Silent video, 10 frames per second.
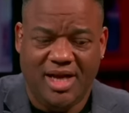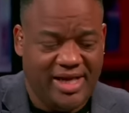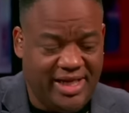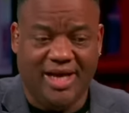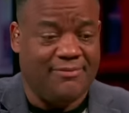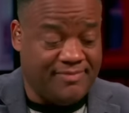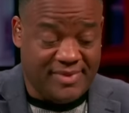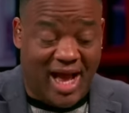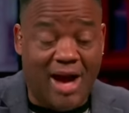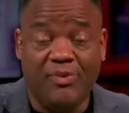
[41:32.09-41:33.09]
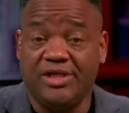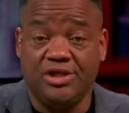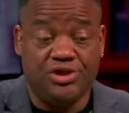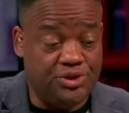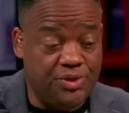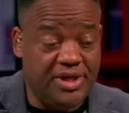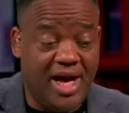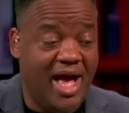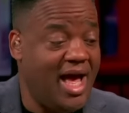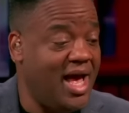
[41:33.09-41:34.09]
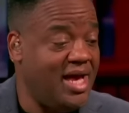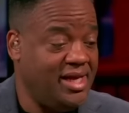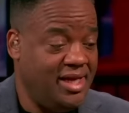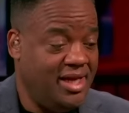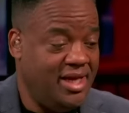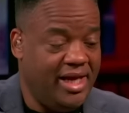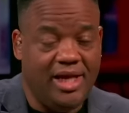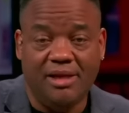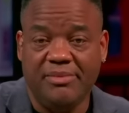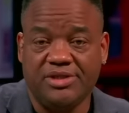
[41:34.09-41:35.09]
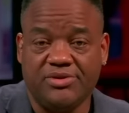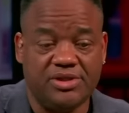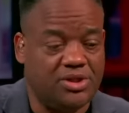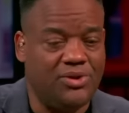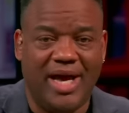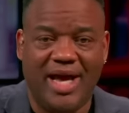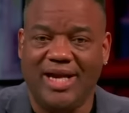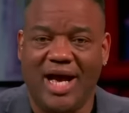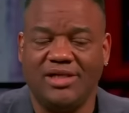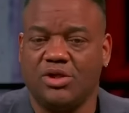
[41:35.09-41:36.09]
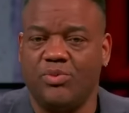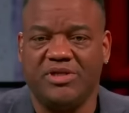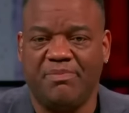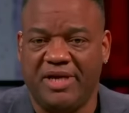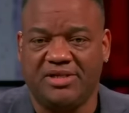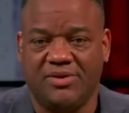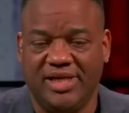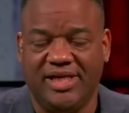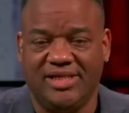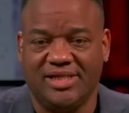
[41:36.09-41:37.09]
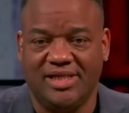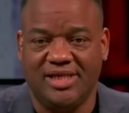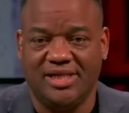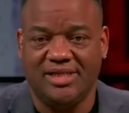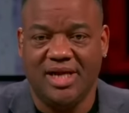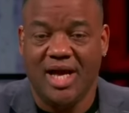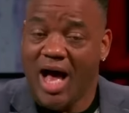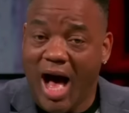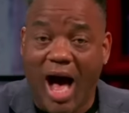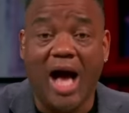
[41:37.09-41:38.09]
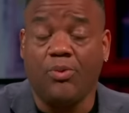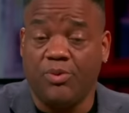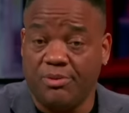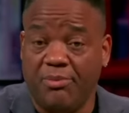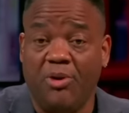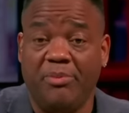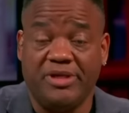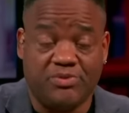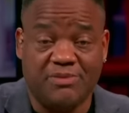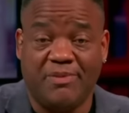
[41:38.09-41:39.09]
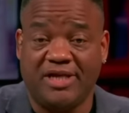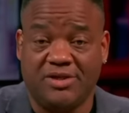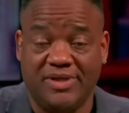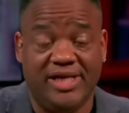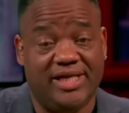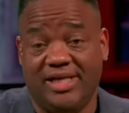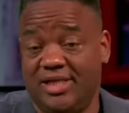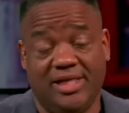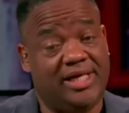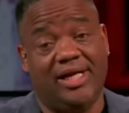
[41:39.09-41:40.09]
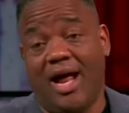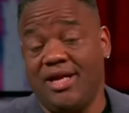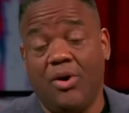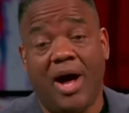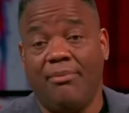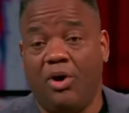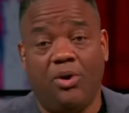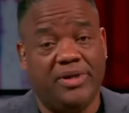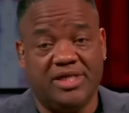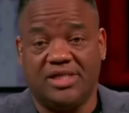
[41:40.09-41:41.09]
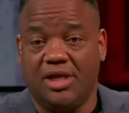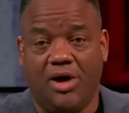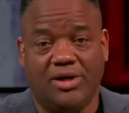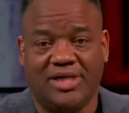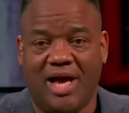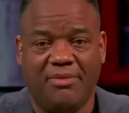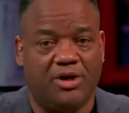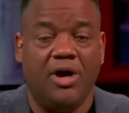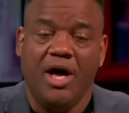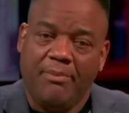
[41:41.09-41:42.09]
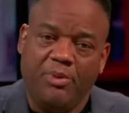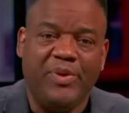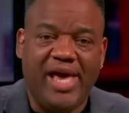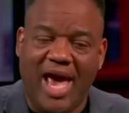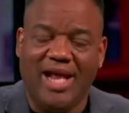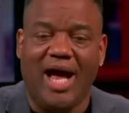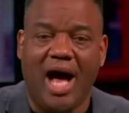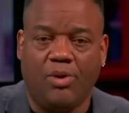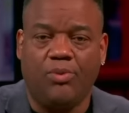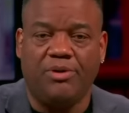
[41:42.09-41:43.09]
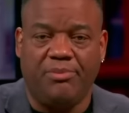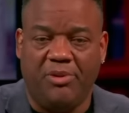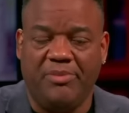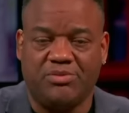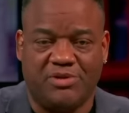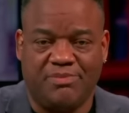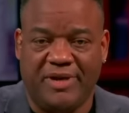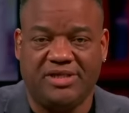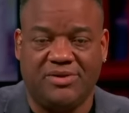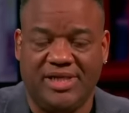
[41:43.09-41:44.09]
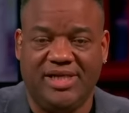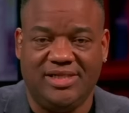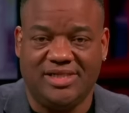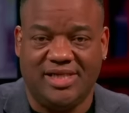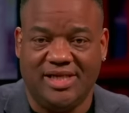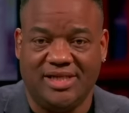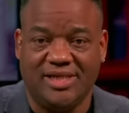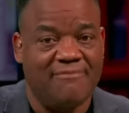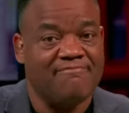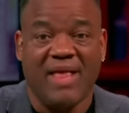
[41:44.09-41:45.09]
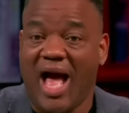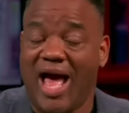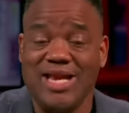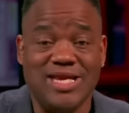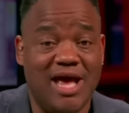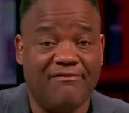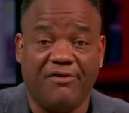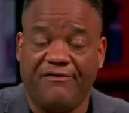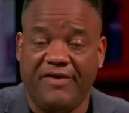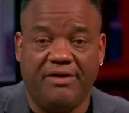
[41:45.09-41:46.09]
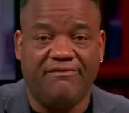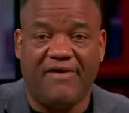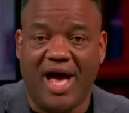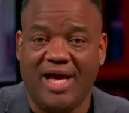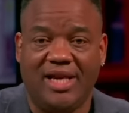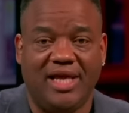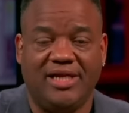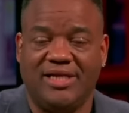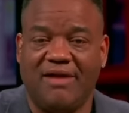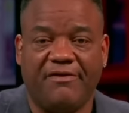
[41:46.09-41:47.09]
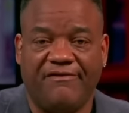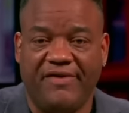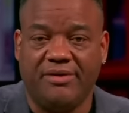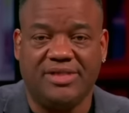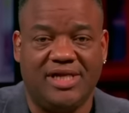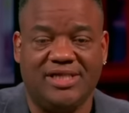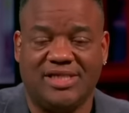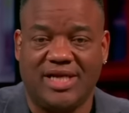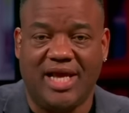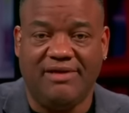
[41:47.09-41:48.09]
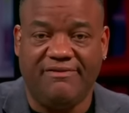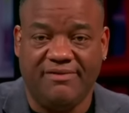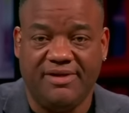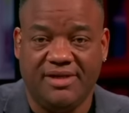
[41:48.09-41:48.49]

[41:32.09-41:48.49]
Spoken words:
Again, I went to junior high, elementary school, and high school with special needs kids. Awkward moments with special needs kids. And again, I know I'm old and this is a long time ago, but we had awkward moments with special needs kids. I never felt violated, never felt unsafe.